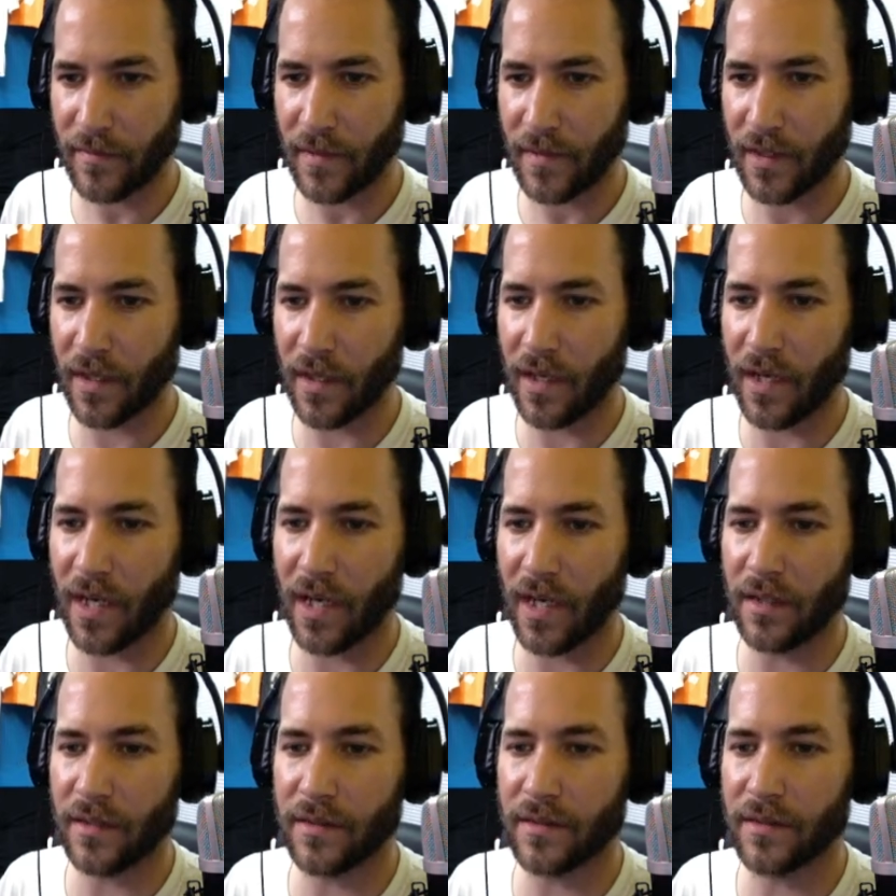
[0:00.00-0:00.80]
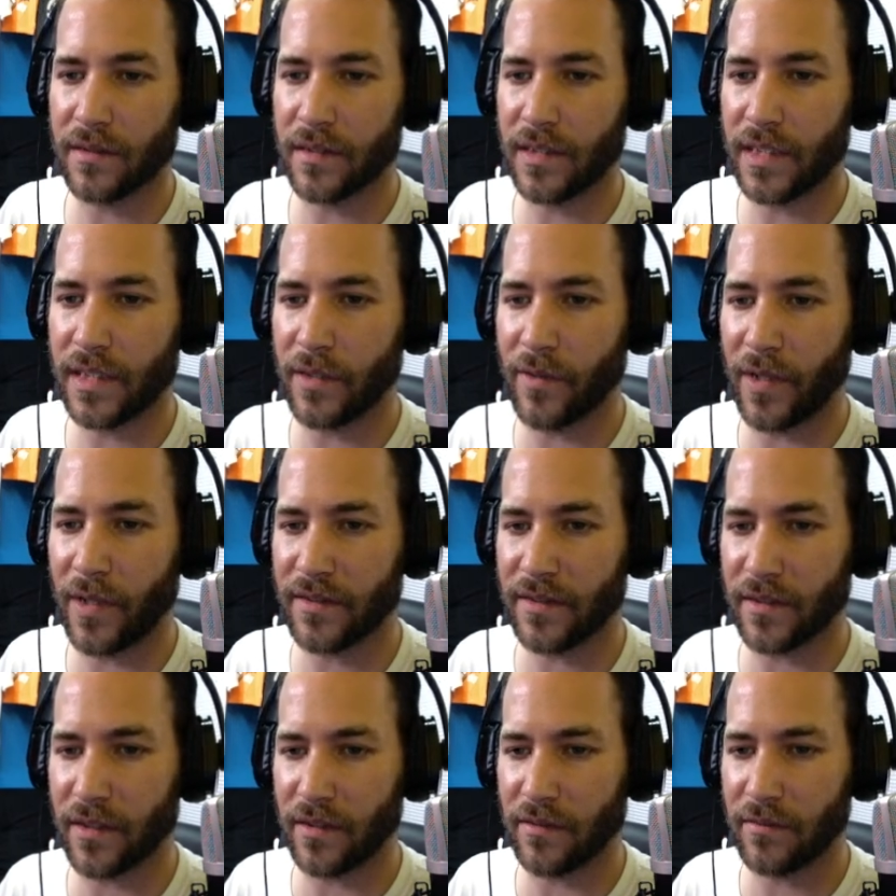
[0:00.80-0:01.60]
Uh, anyway,
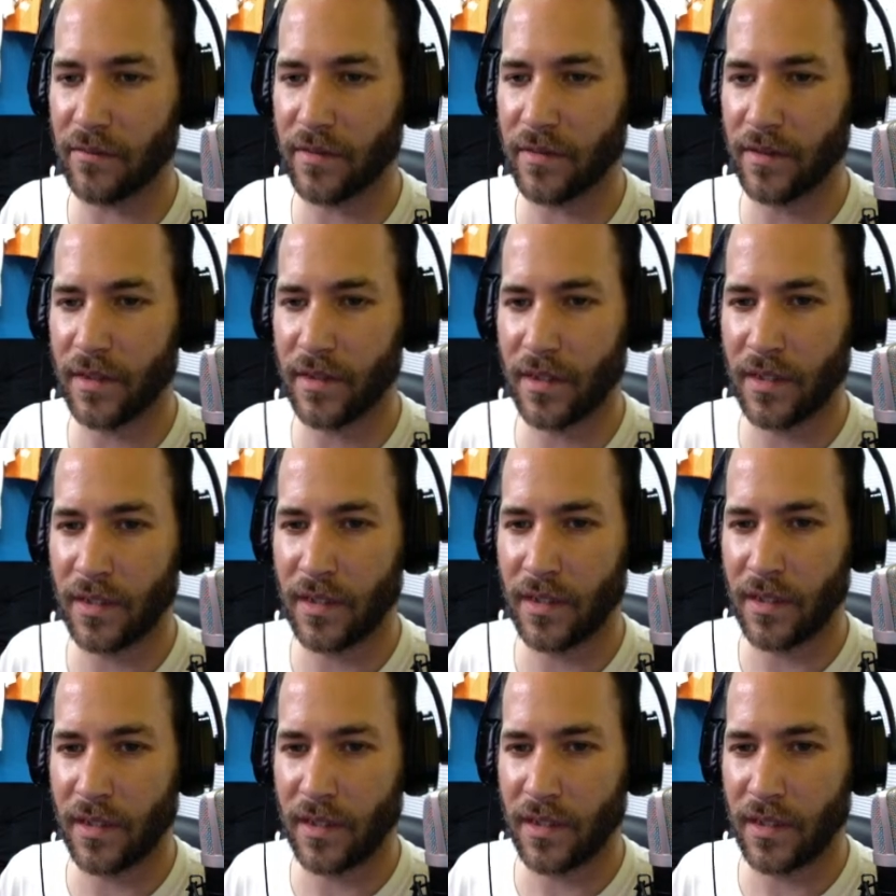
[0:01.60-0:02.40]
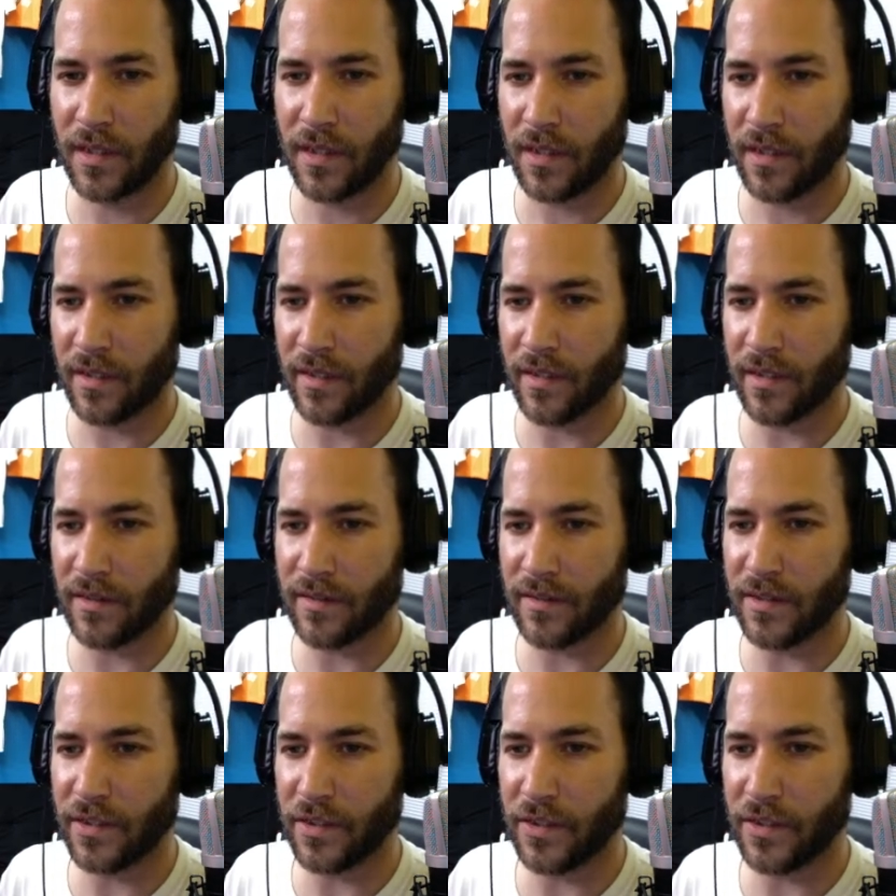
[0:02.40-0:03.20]
so this
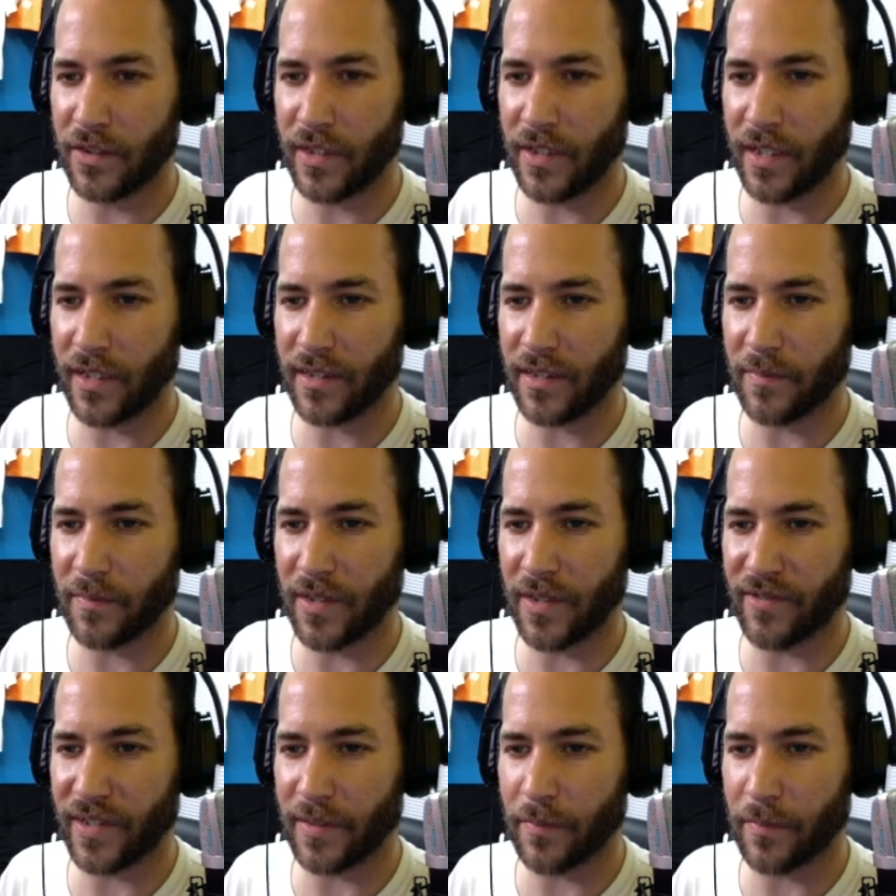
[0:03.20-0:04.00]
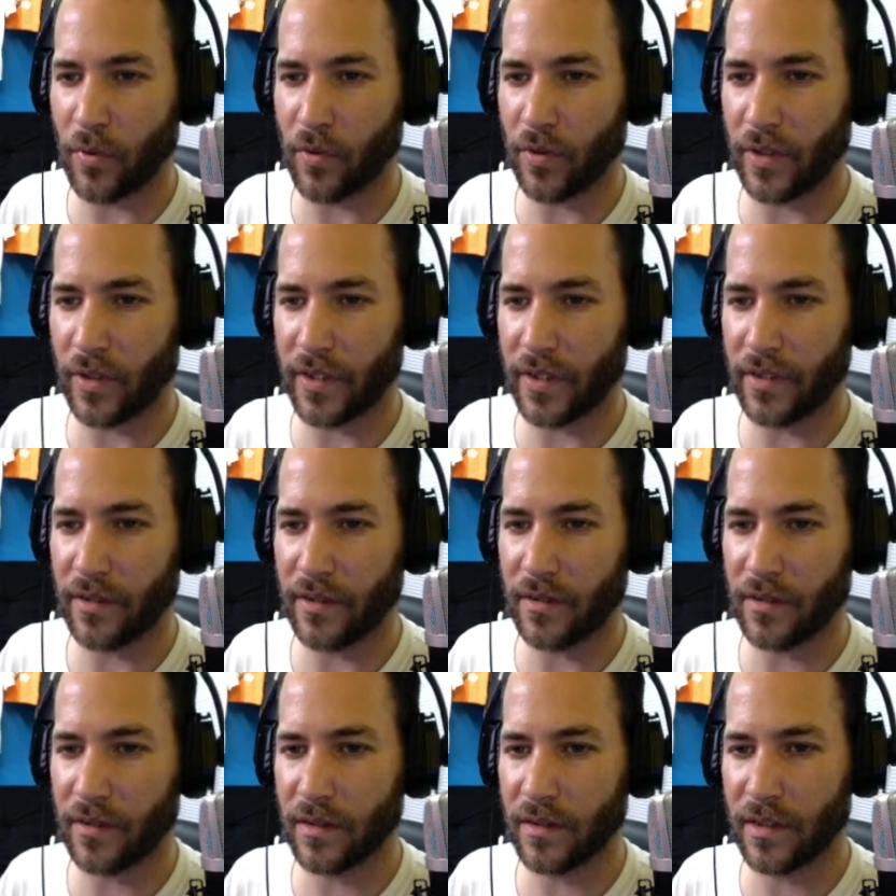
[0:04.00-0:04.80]
dude has been
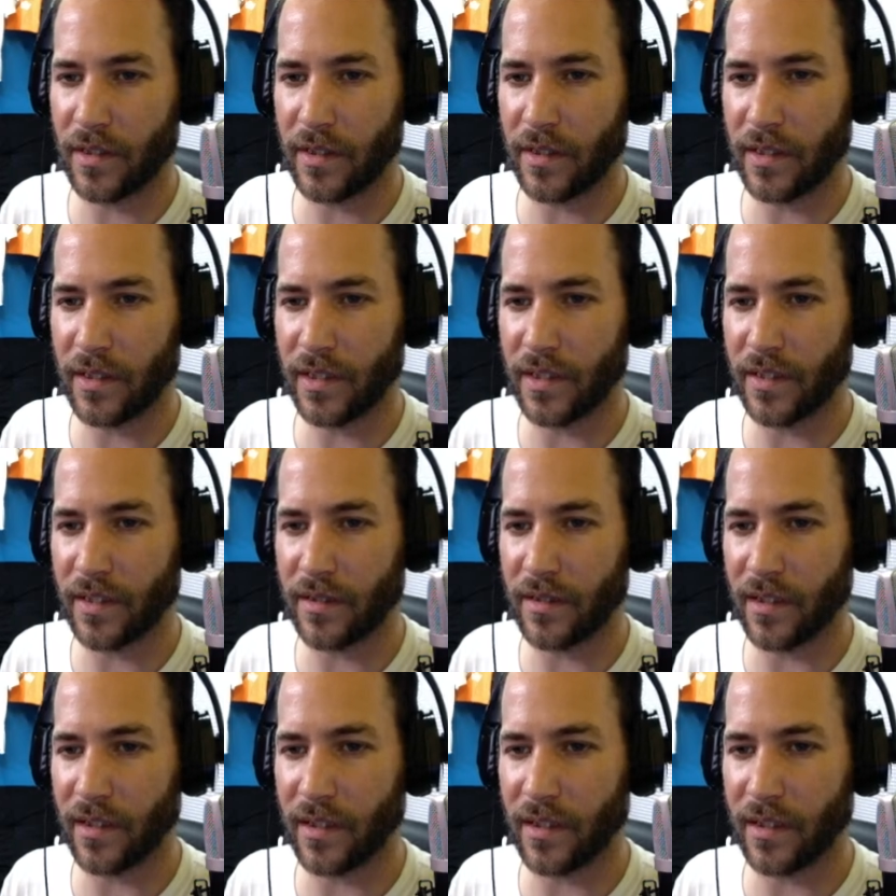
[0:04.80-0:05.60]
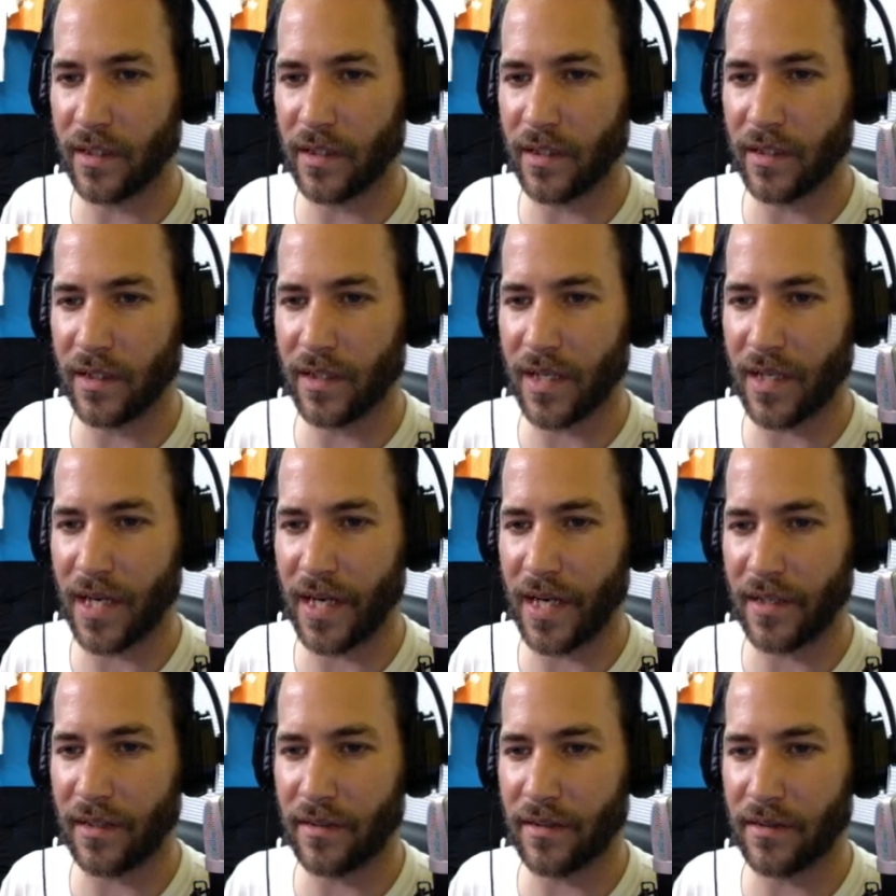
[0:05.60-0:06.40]
reported and uh, I'm gonna
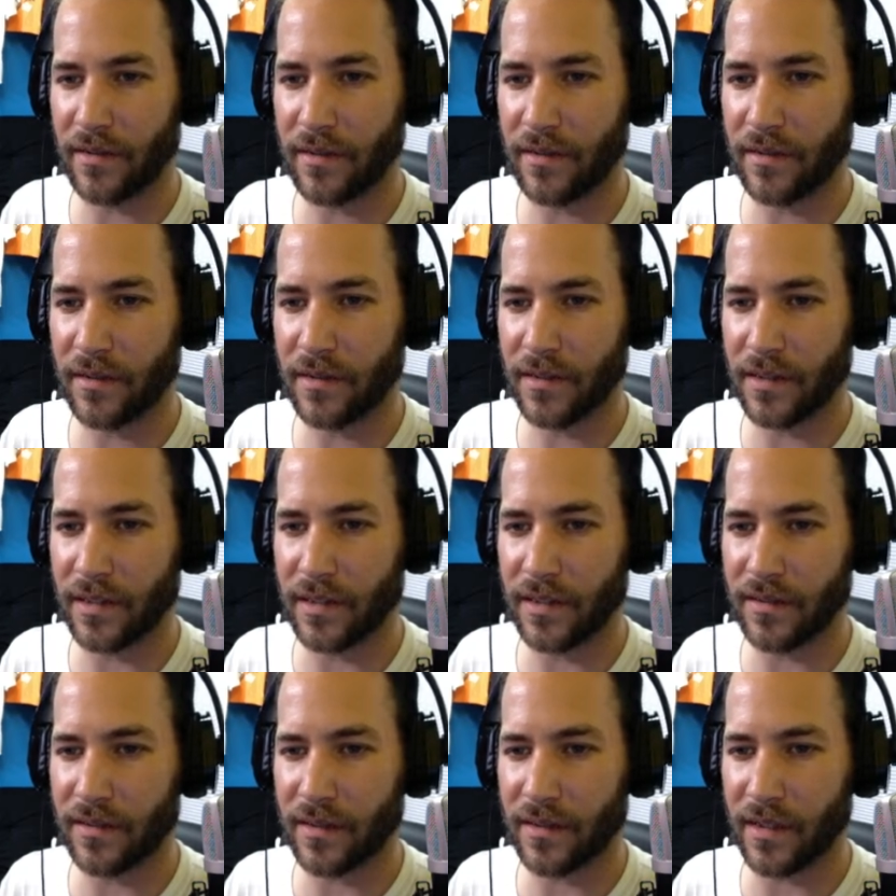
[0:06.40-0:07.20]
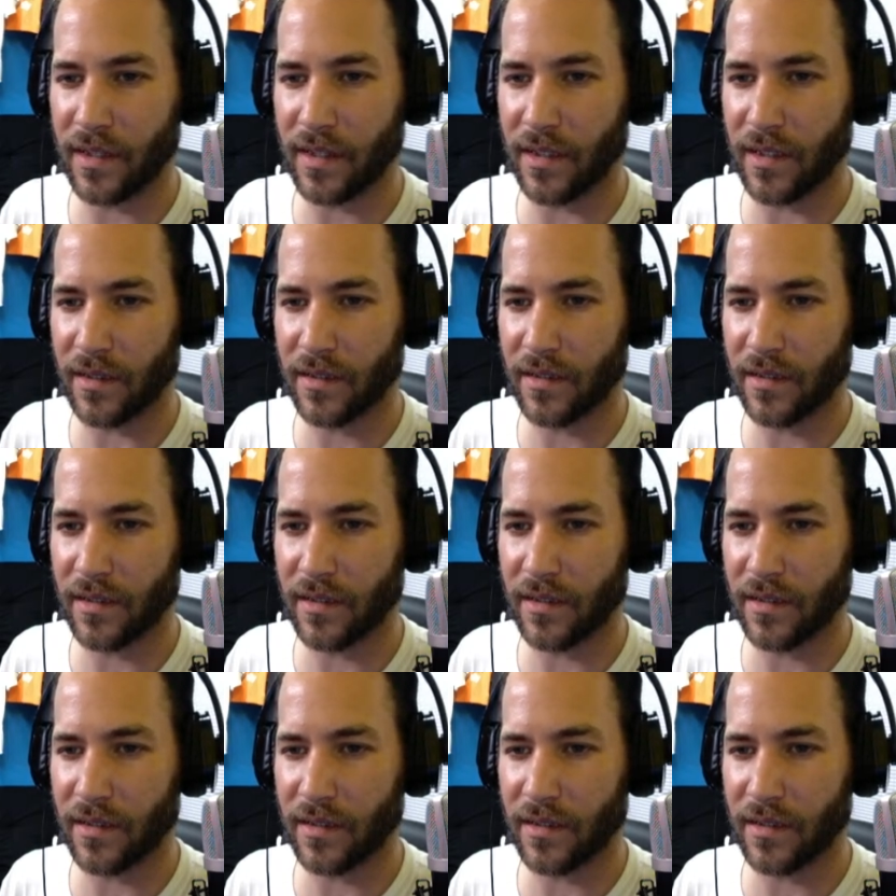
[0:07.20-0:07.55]
hide his uh,